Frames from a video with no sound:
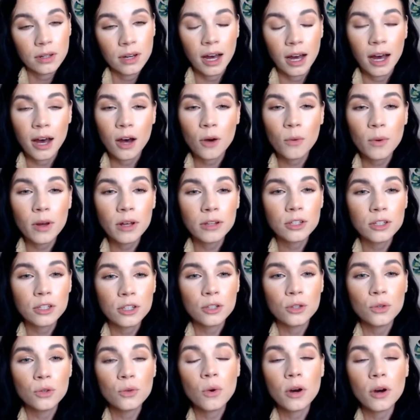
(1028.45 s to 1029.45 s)
How well do
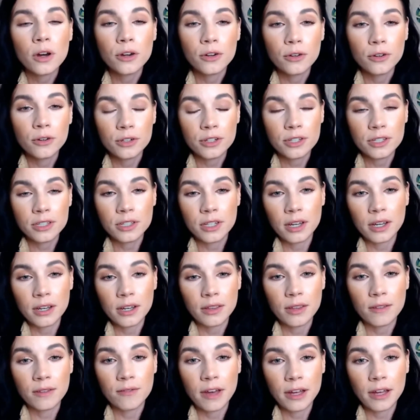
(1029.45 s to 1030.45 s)
you
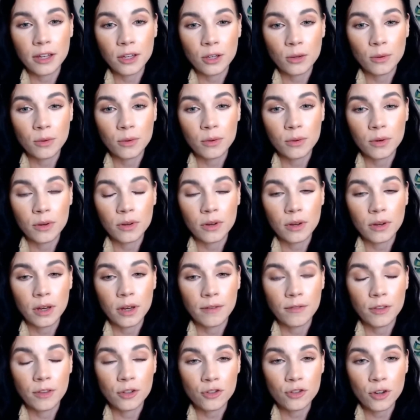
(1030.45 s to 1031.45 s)
understand the value
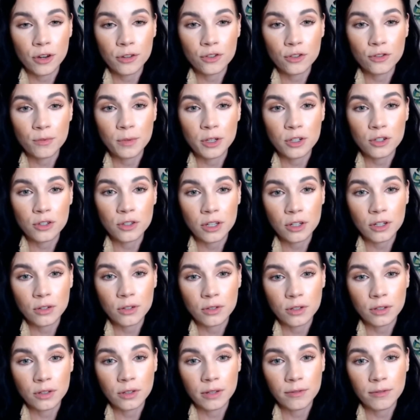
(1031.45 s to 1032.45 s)
of the transformation that
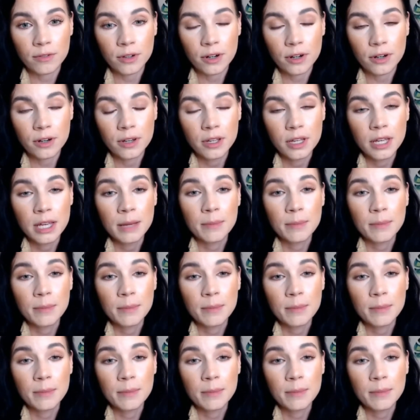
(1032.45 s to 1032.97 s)
you deliver?